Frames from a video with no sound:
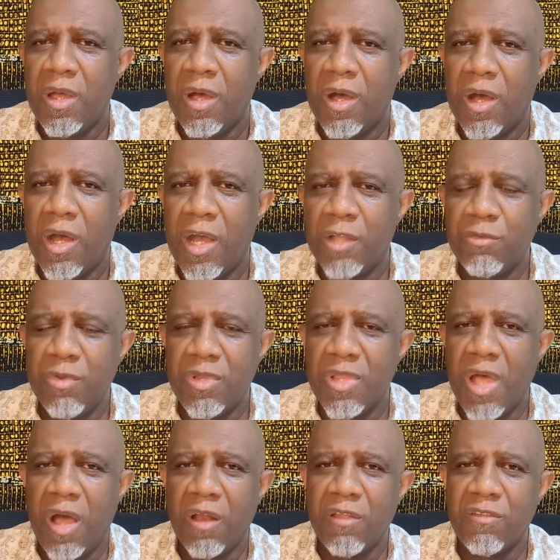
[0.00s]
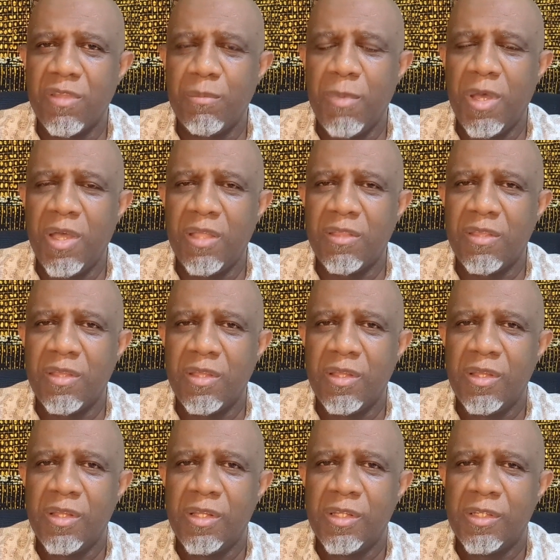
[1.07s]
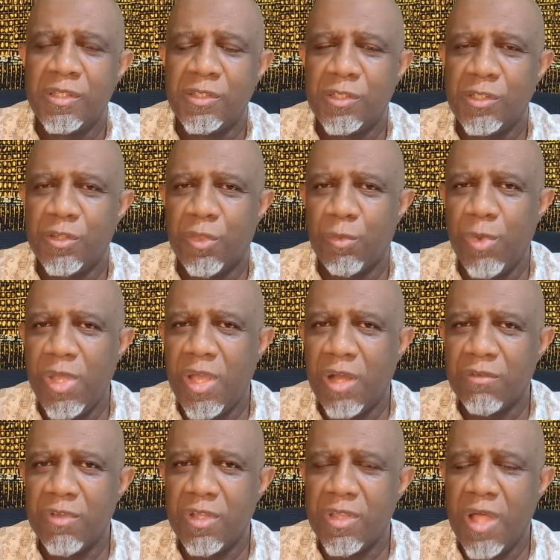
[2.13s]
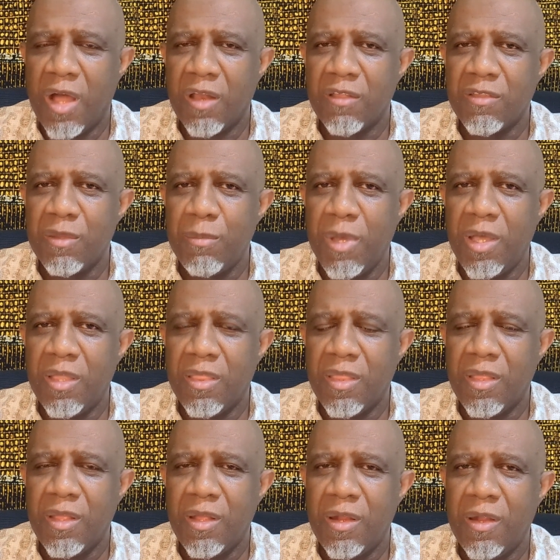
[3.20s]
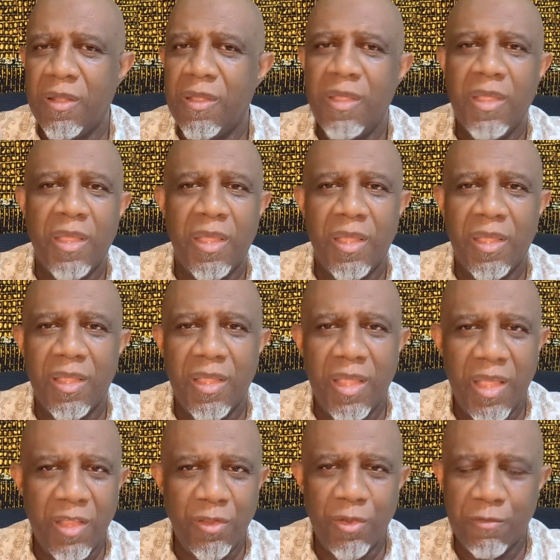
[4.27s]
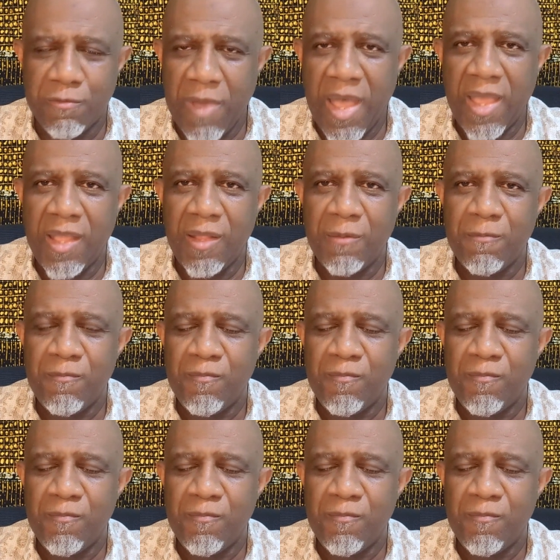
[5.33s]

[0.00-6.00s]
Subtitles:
$100 a month to $300 a month, and you're fine.